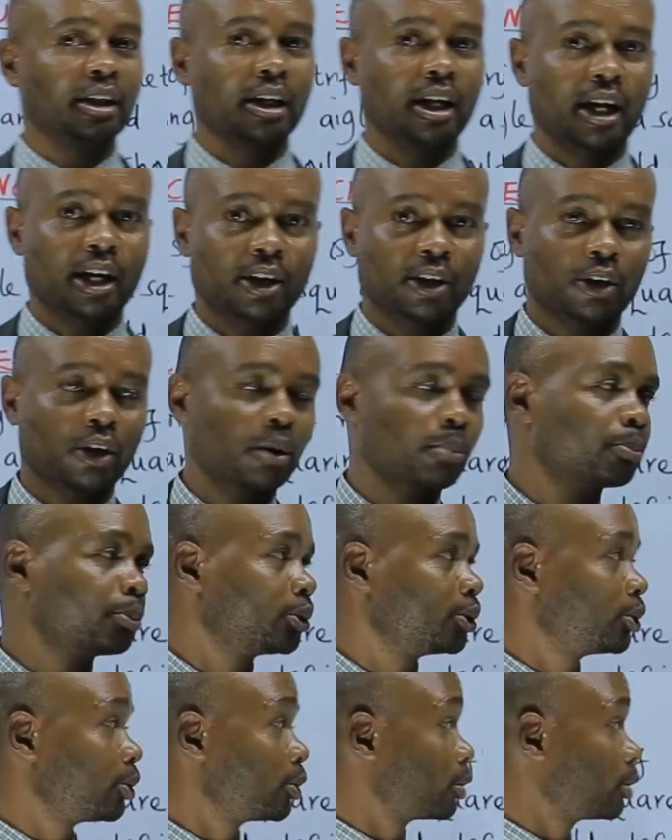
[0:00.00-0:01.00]
I hope
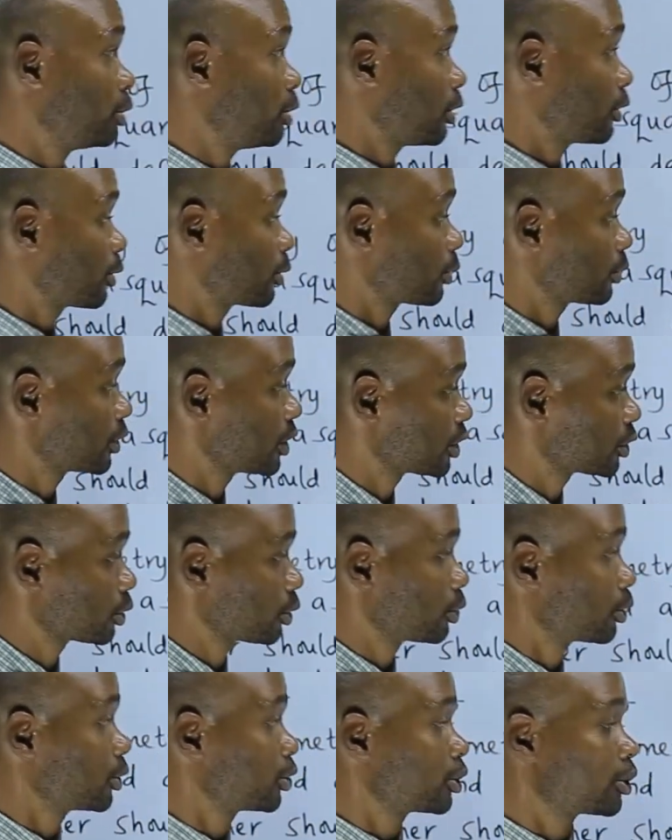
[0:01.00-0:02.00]
you'll go through the
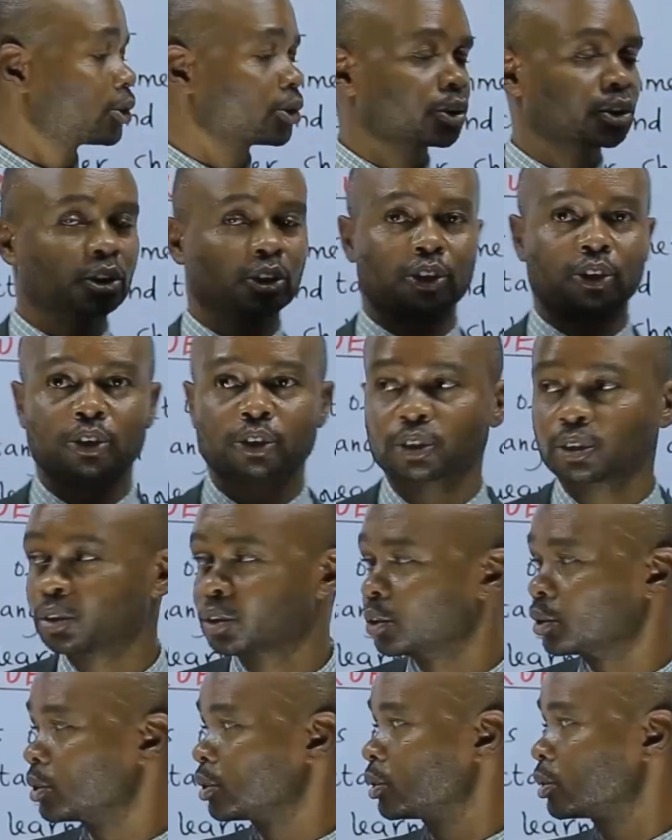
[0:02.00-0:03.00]
solutions
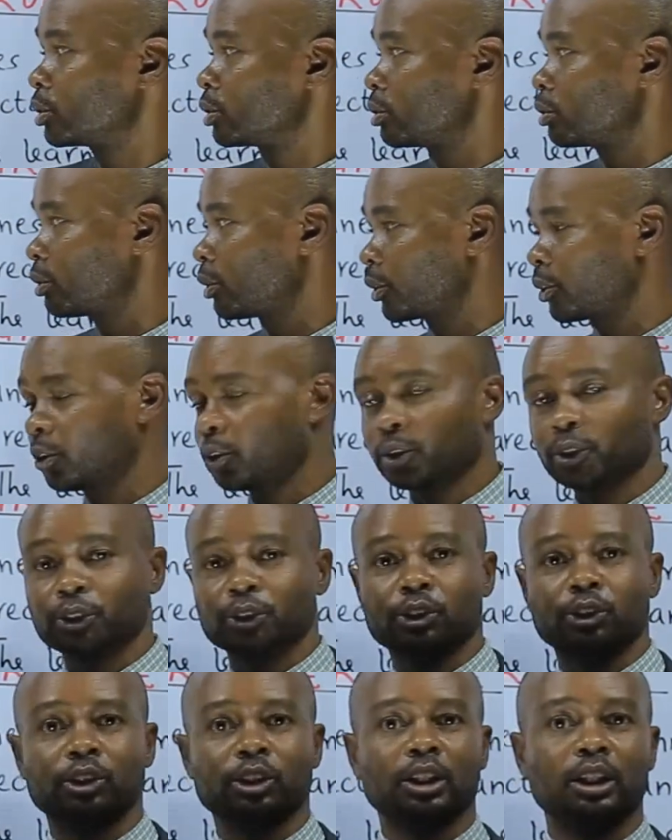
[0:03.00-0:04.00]
for
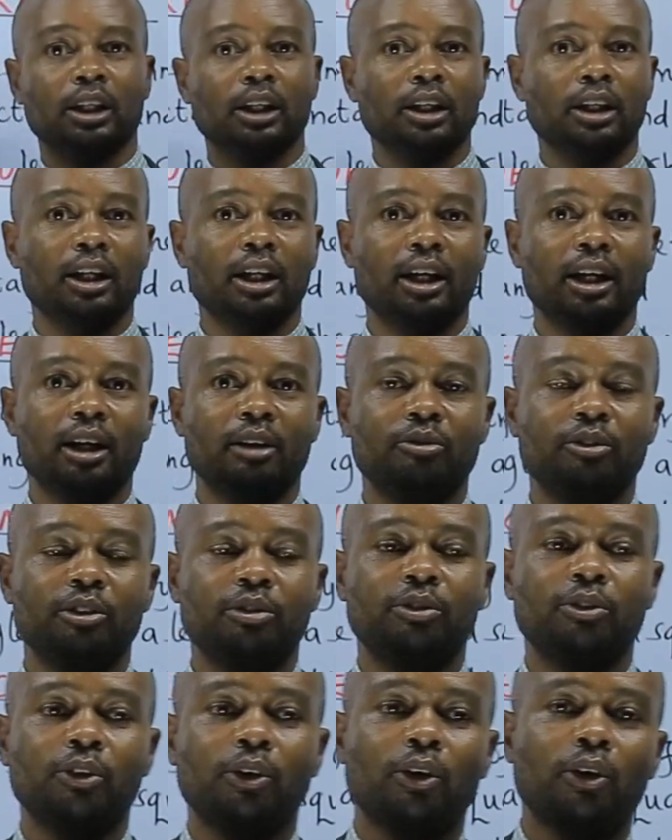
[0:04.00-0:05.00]
those uh,
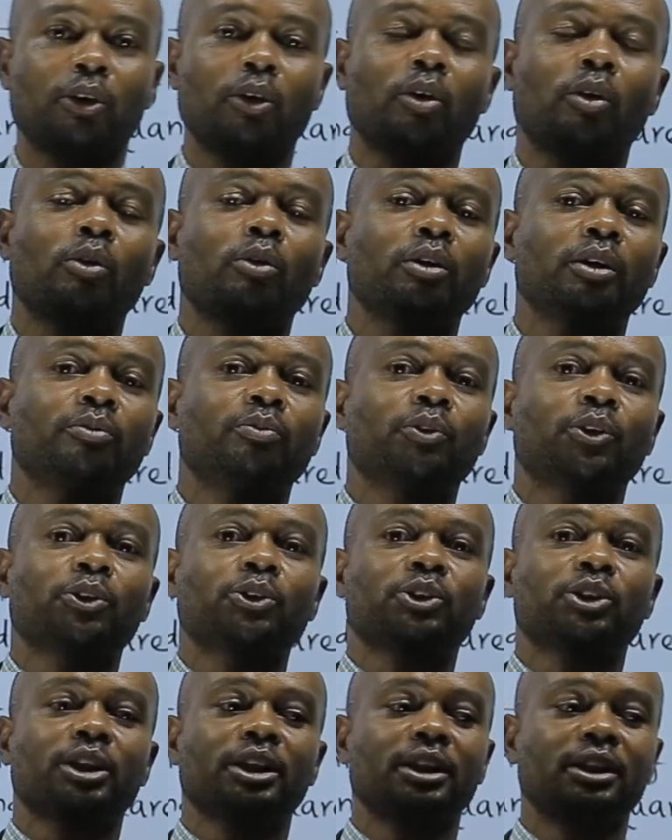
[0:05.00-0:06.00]
before we
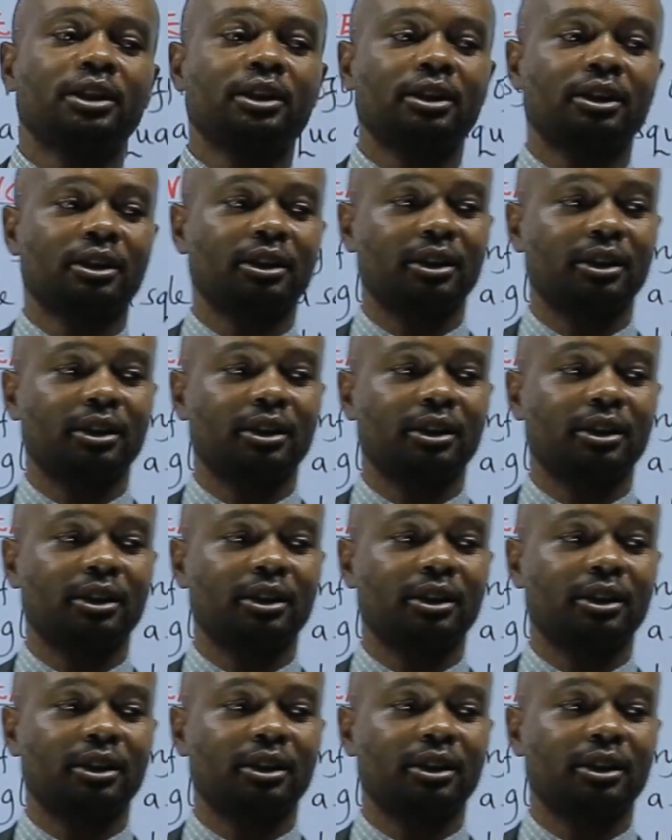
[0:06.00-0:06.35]
proceed